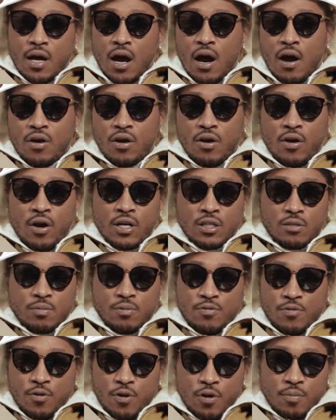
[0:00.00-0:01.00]
all the artists
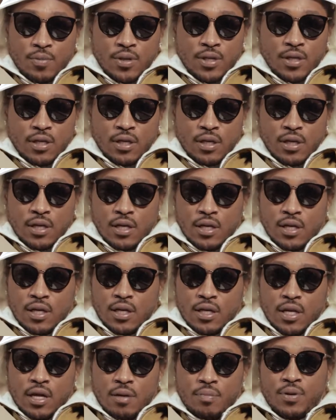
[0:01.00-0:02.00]
before me
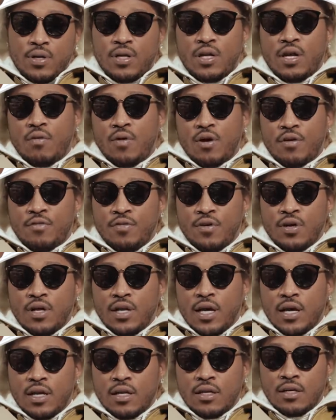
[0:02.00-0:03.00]
that put in work for
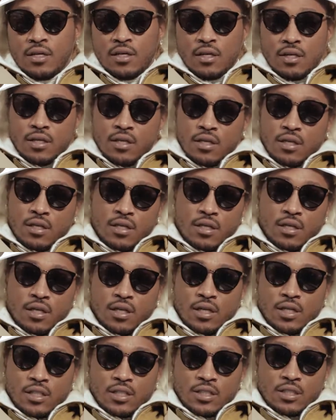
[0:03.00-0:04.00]
Atlanta,
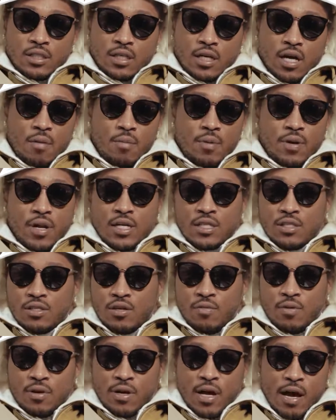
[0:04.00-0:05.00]
and just the combination of
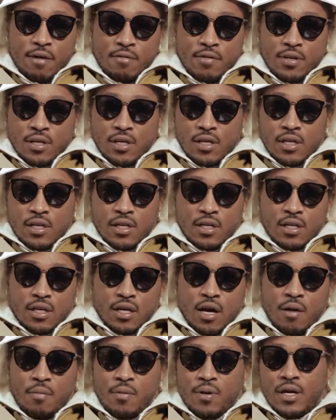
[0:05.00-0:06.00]
what I've done and the
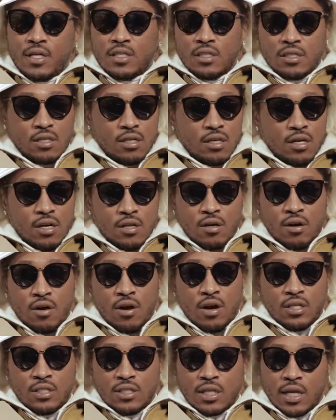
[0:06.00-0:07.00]
combination of other
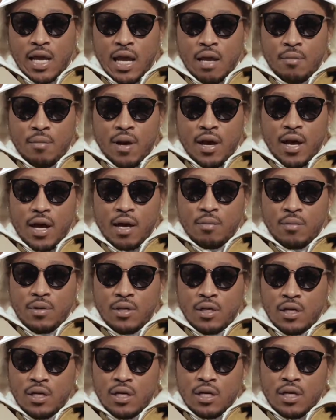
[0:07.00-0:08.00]
artists that came behind
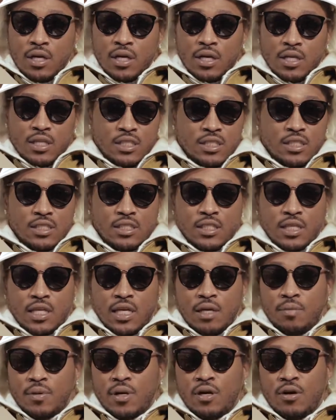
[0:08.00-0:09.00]
me, just to
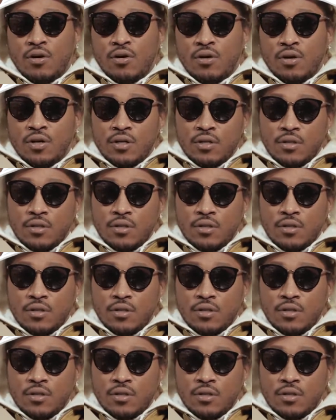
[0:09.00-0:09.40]
keep it going.